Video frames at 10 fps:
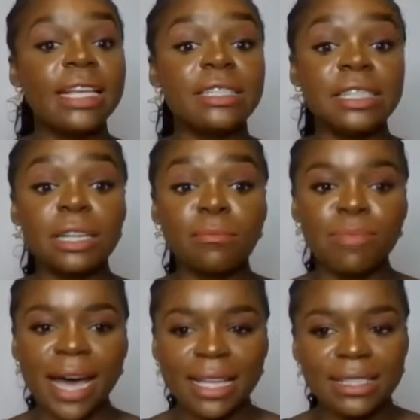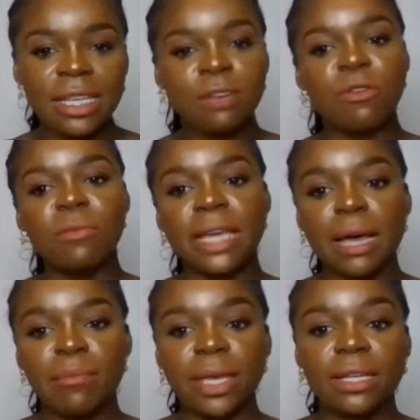Then Gina Bass from
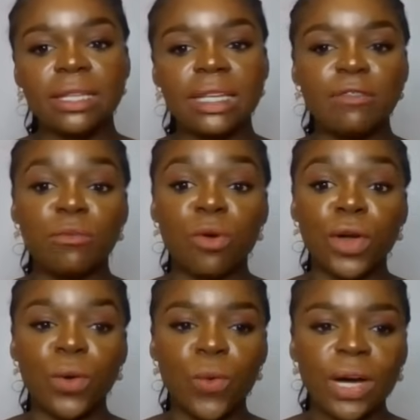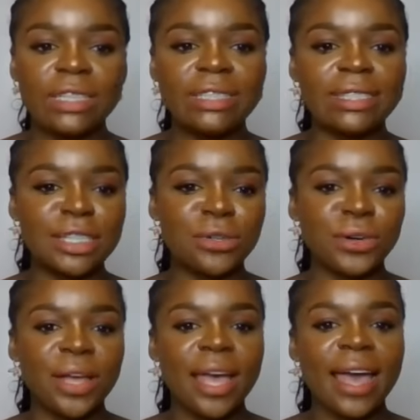Gambia, 11.10.